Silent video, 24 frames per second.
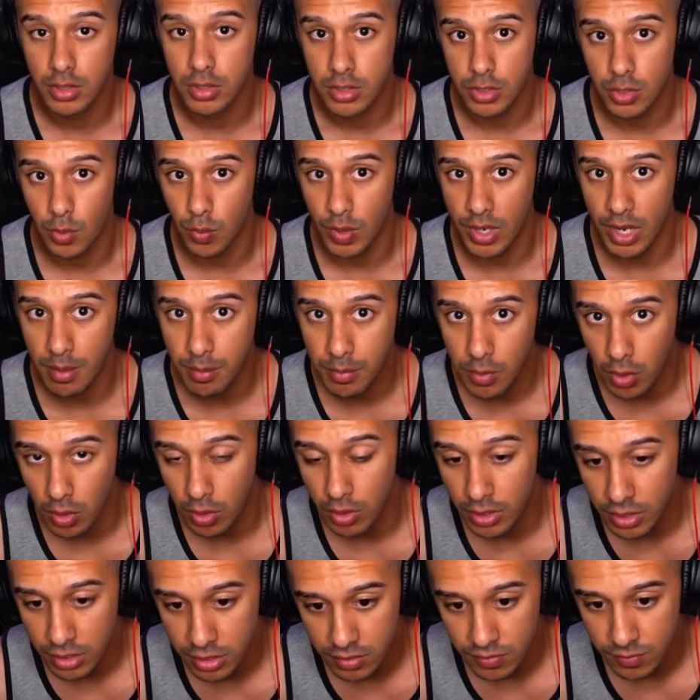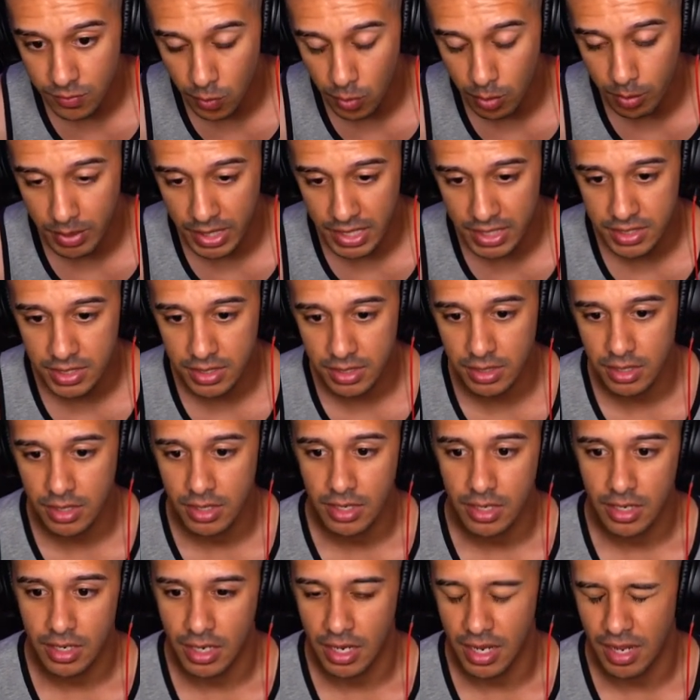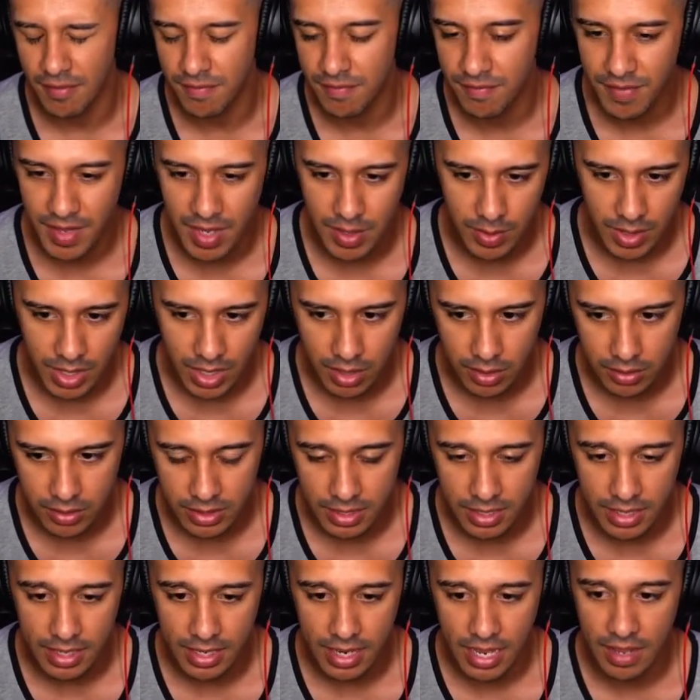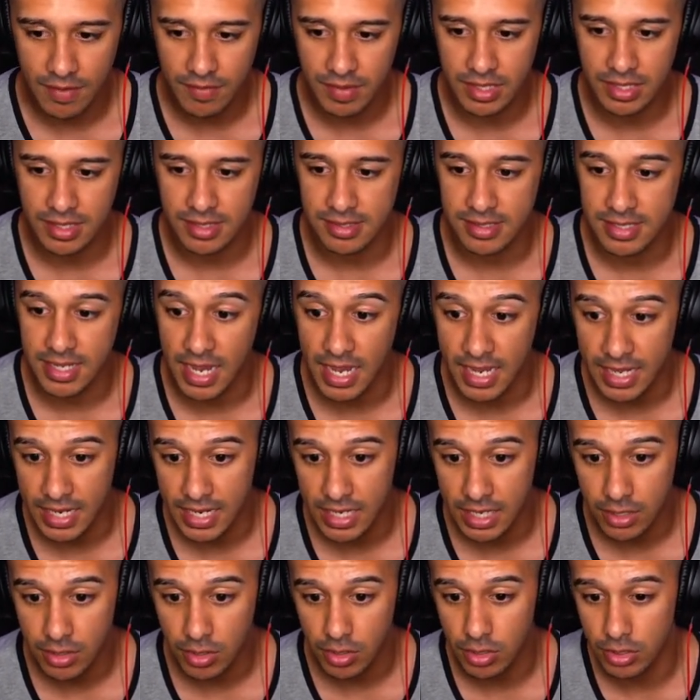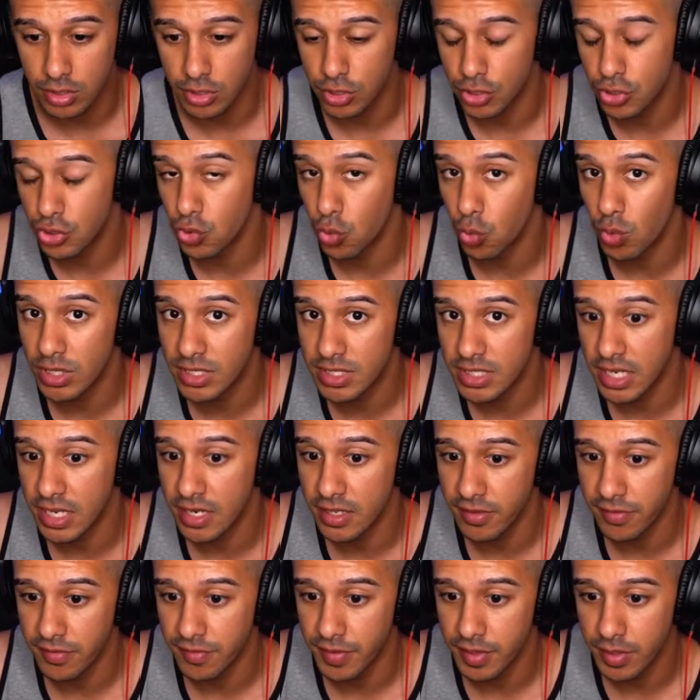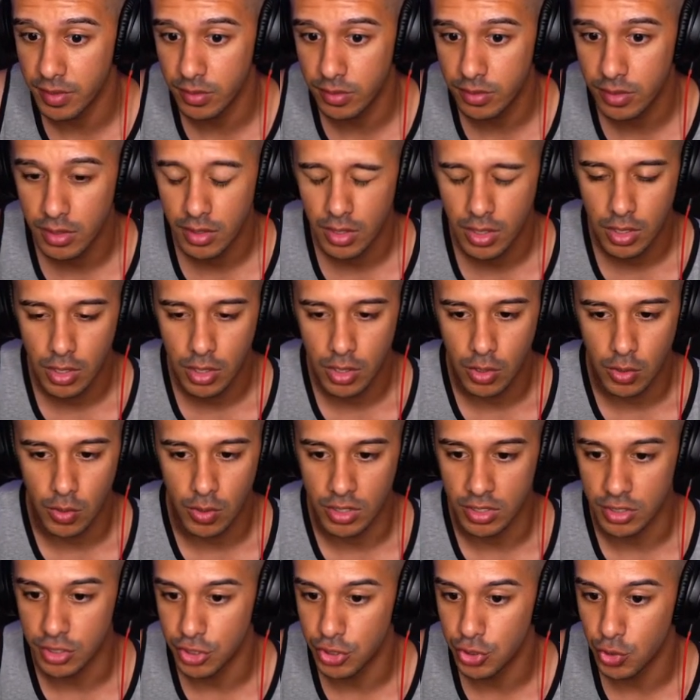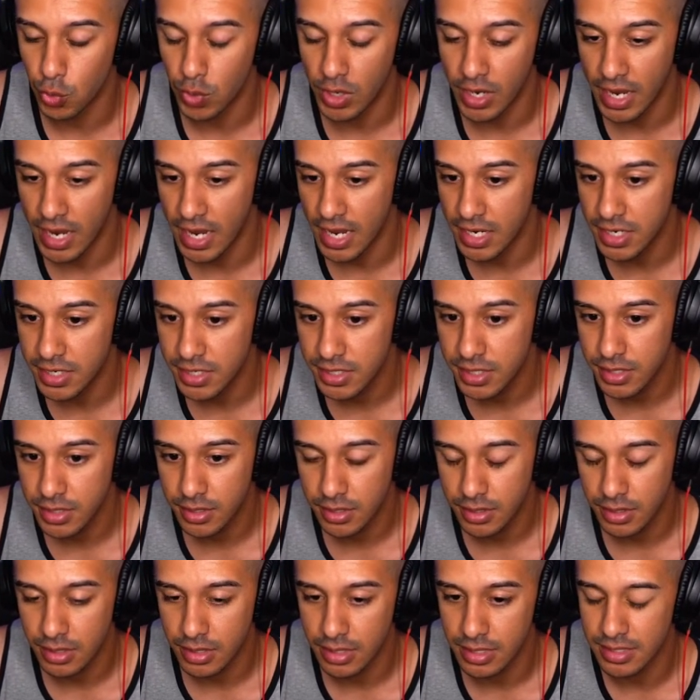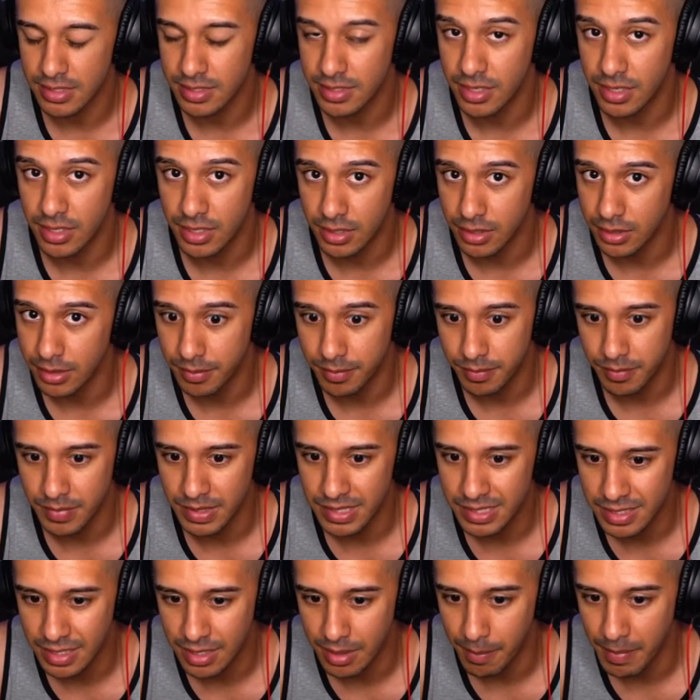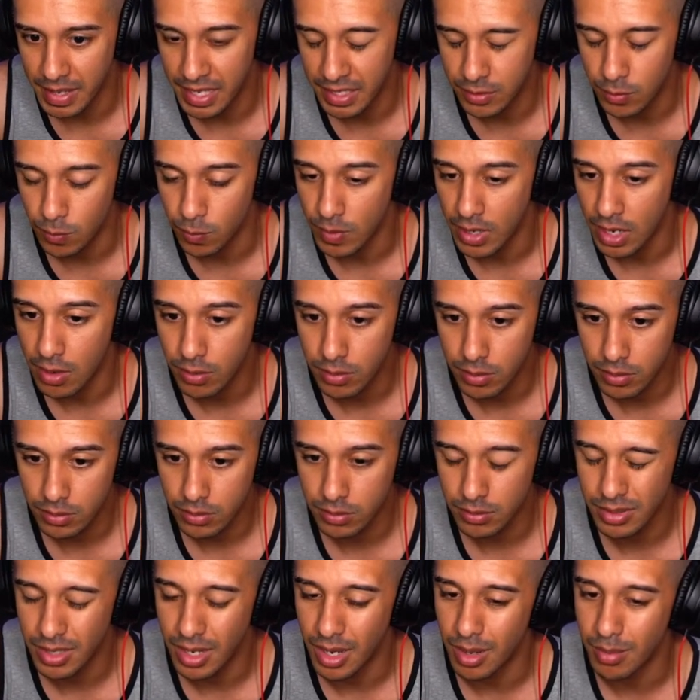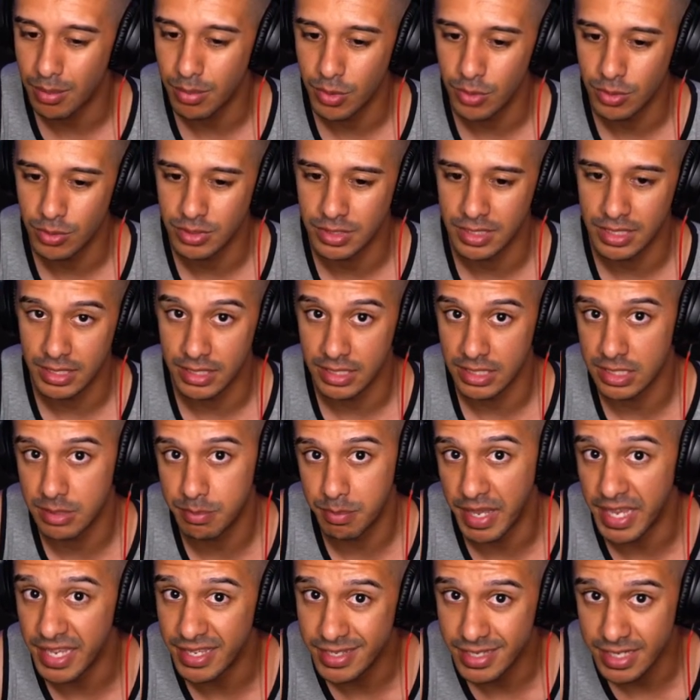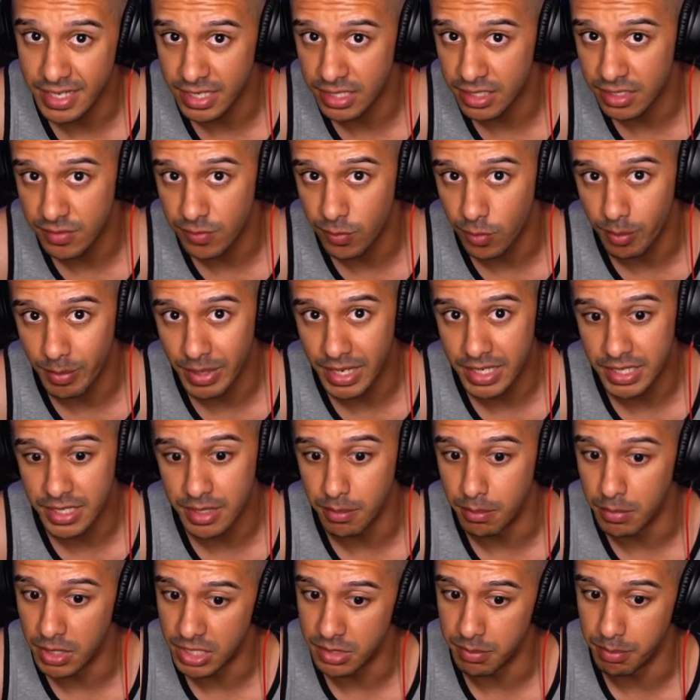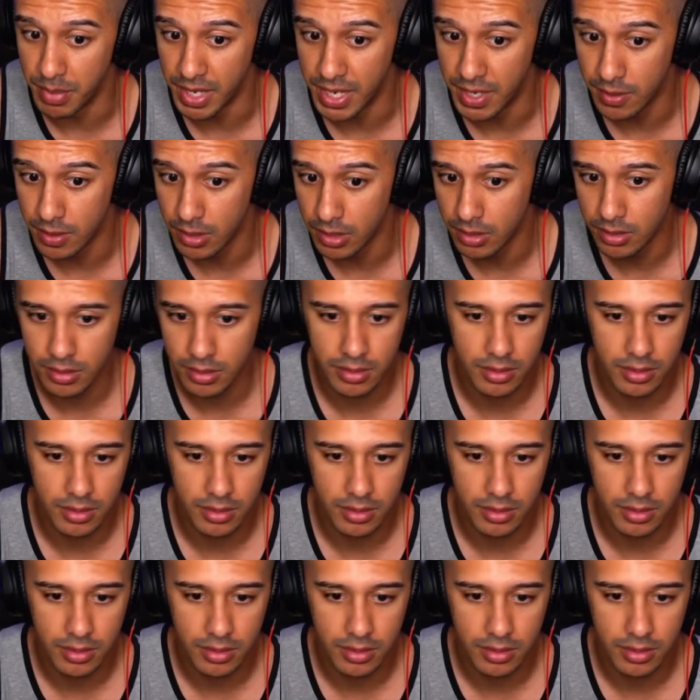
when I'm calling this formation, I've found out that having the tight end on the short side of the field or on the short hash is gonna make the route combos and the spacing in this formation much better.